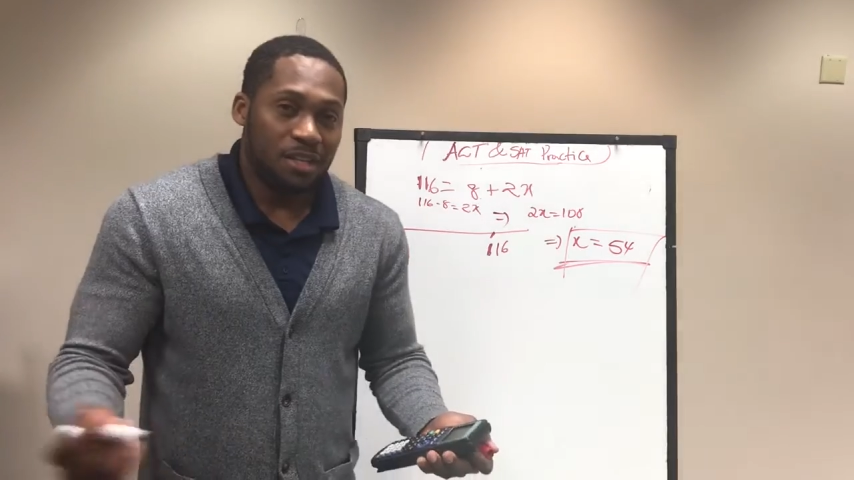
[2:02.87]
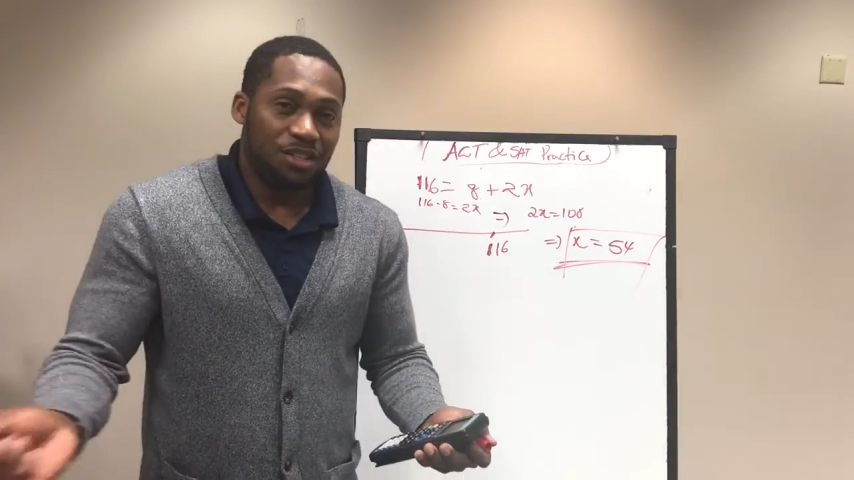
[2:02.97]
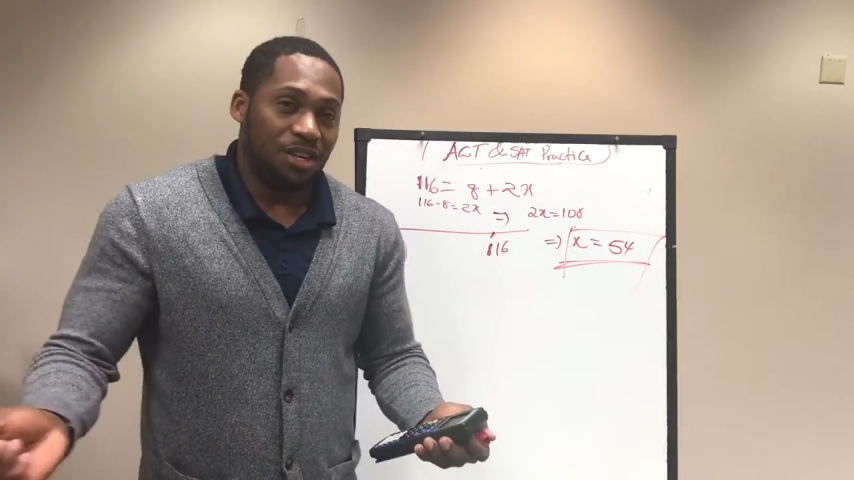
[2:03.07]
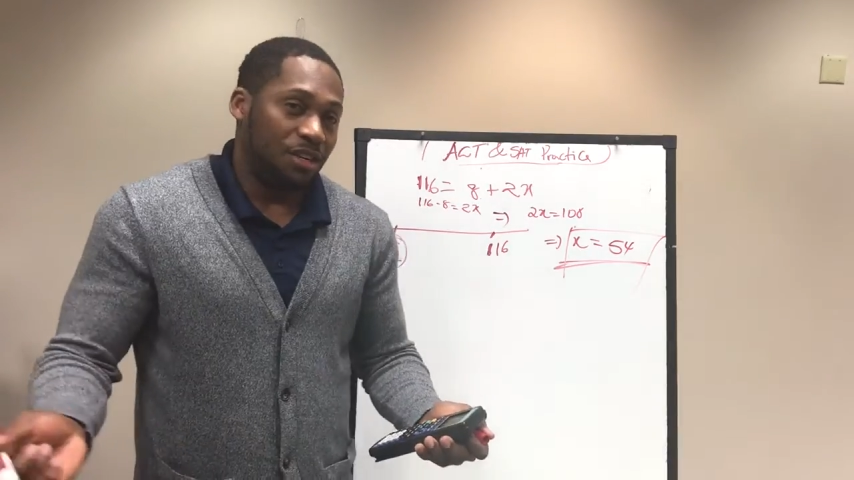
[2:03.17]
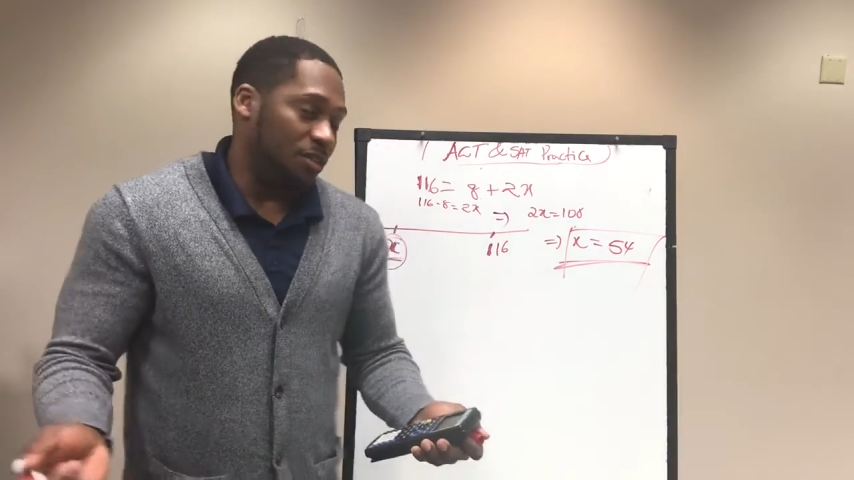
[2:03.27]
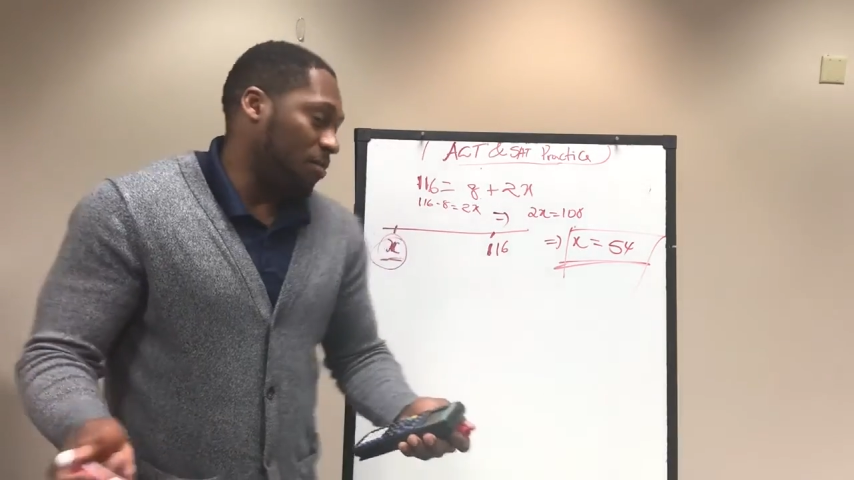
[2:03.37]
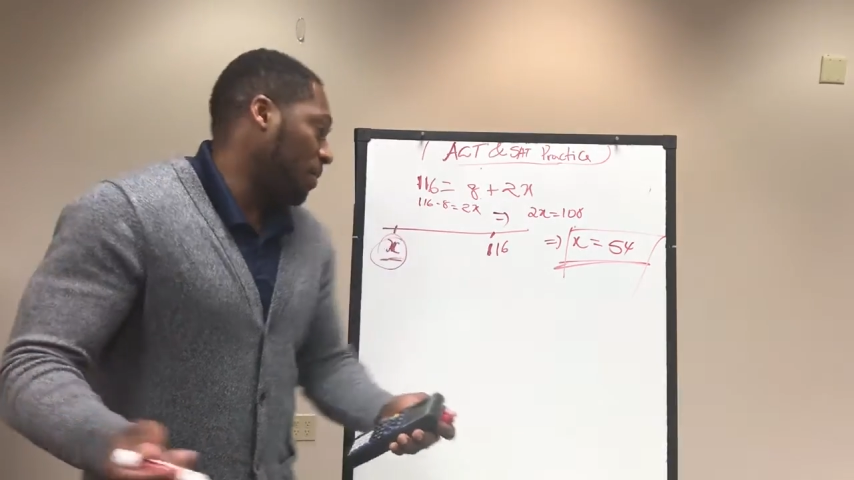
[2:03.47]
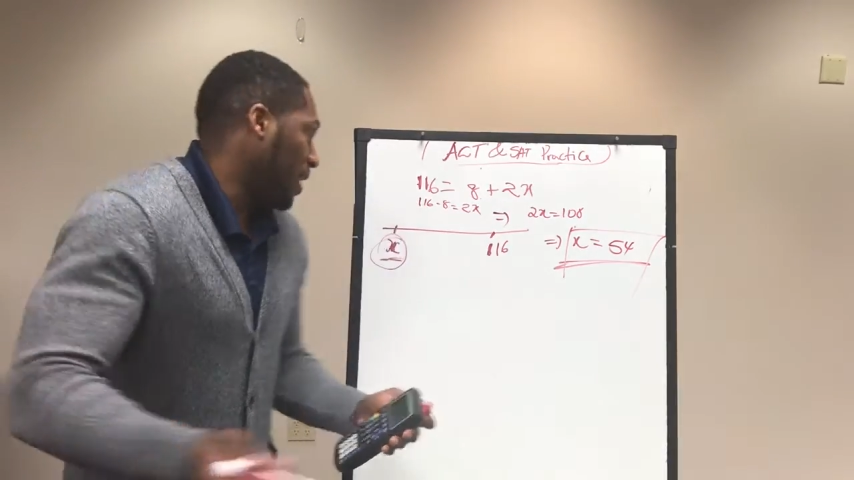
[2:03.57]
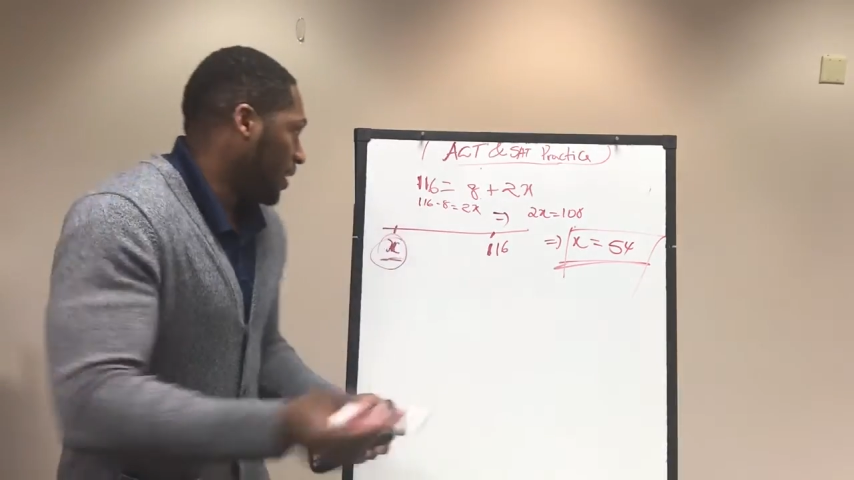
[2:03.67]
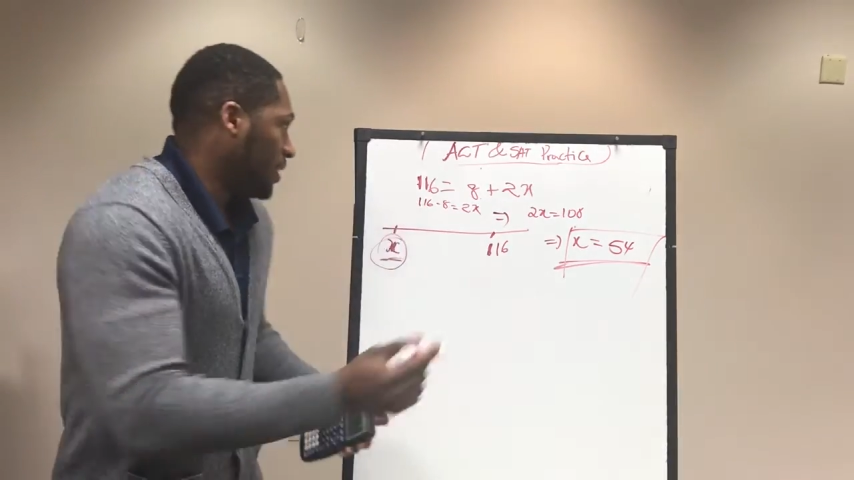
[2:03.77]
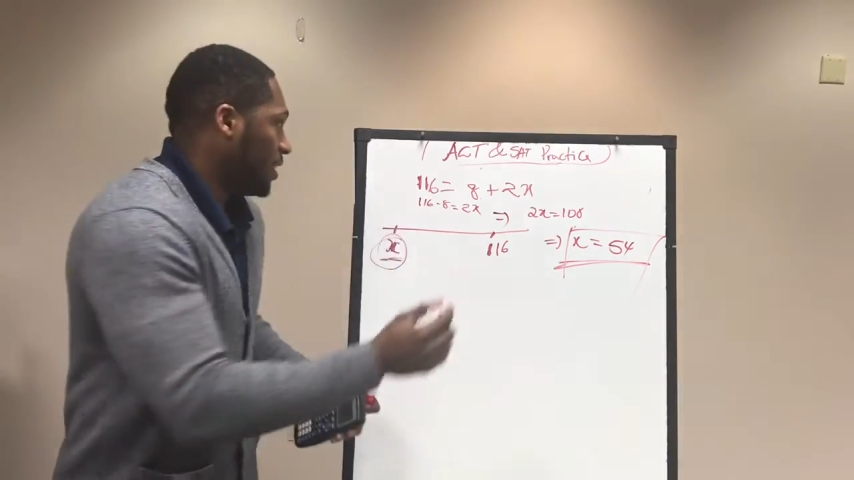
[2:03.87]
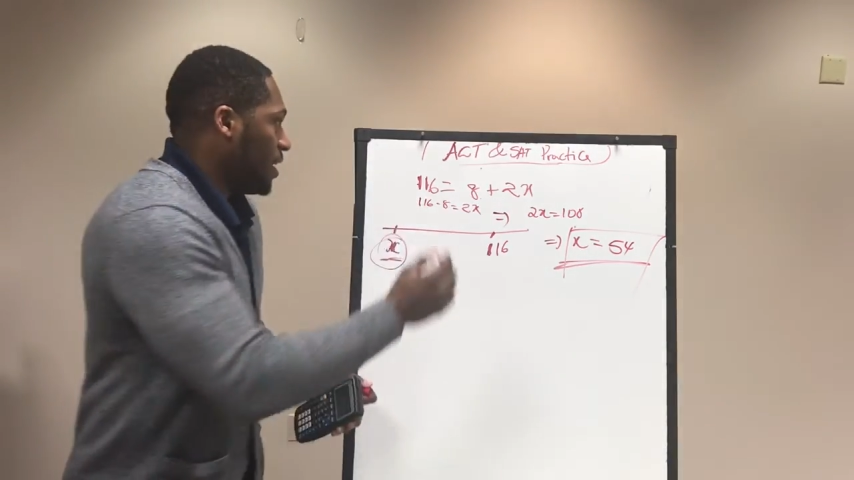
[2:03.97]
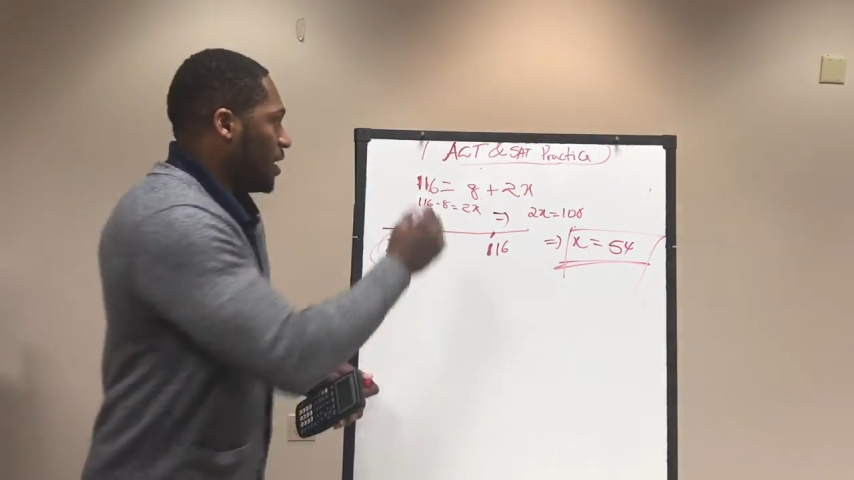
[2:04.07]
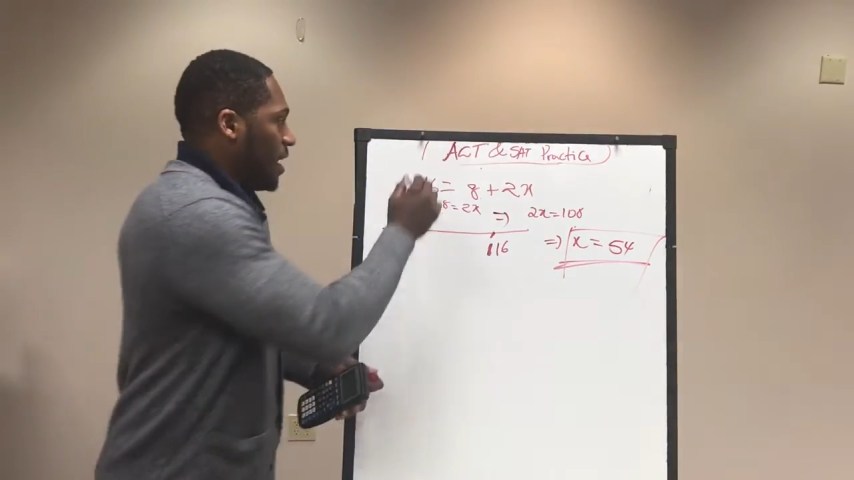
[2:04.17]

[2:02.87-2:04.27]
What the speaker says: share it on your page,